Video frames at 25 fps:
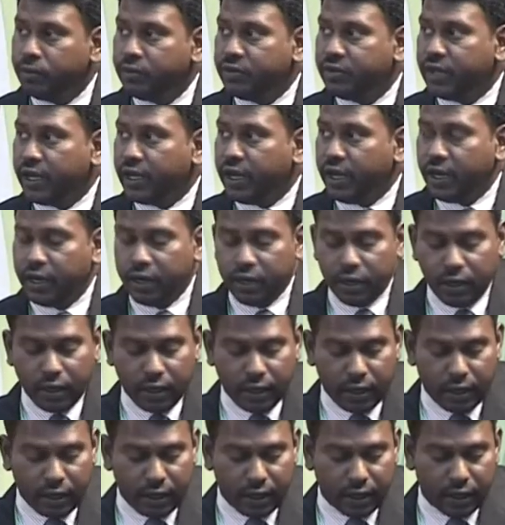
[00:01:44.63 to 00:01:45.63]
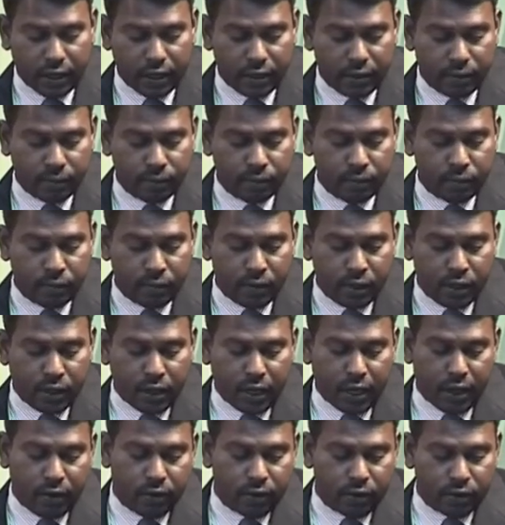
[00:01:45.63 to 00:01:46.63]
Second, I
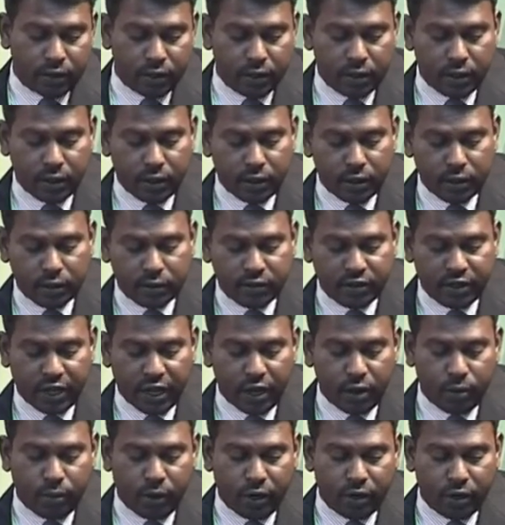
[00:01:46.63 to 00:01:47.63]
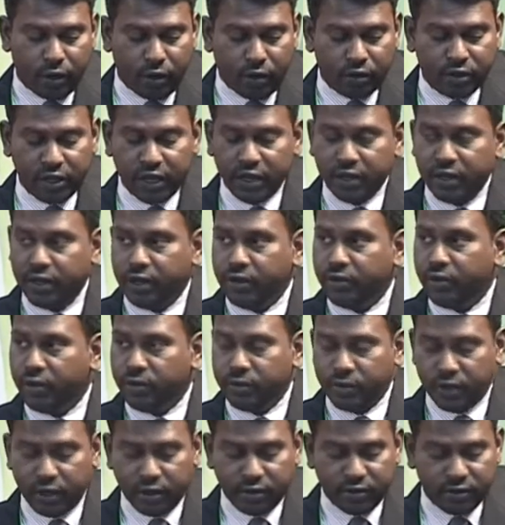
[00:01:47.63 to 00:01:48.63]
will share about the objective
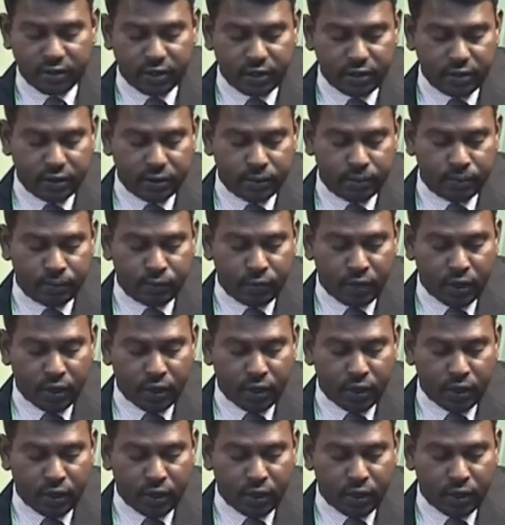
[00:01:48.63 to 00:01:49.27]
of the research.